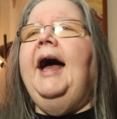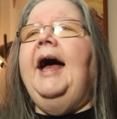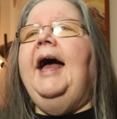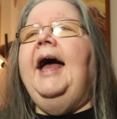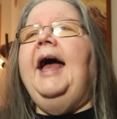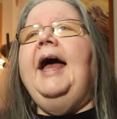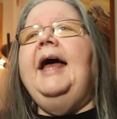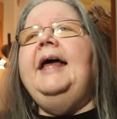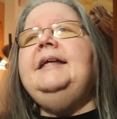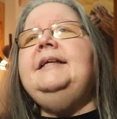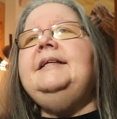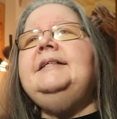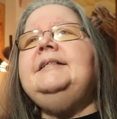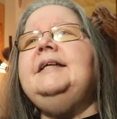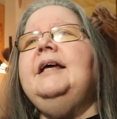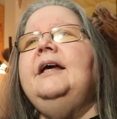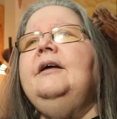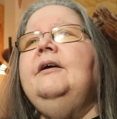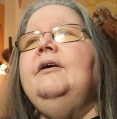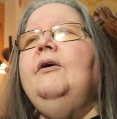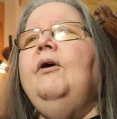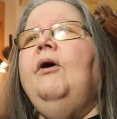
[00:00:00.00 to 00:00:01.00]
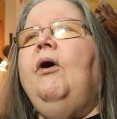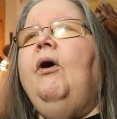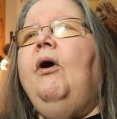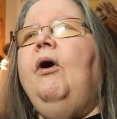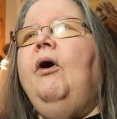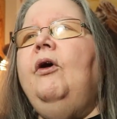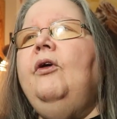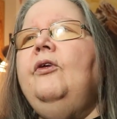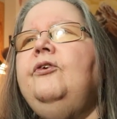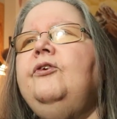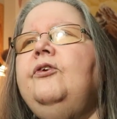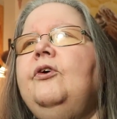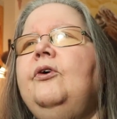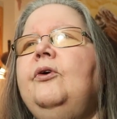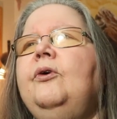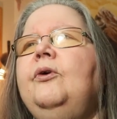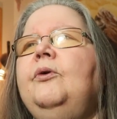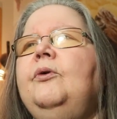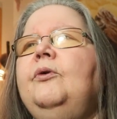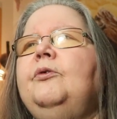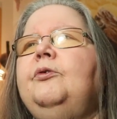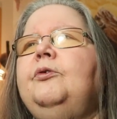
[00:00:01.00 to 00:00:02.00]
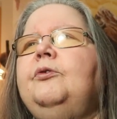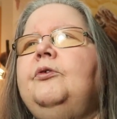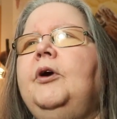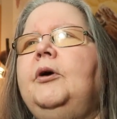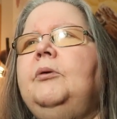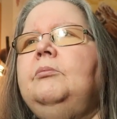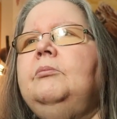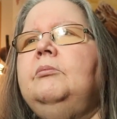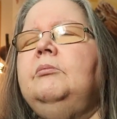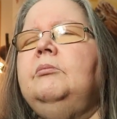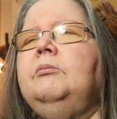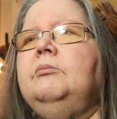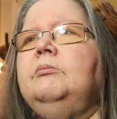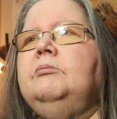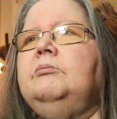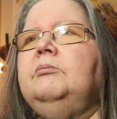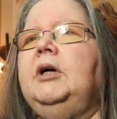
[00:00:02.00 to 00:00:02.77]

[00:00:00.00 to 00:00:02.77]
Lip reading: and also from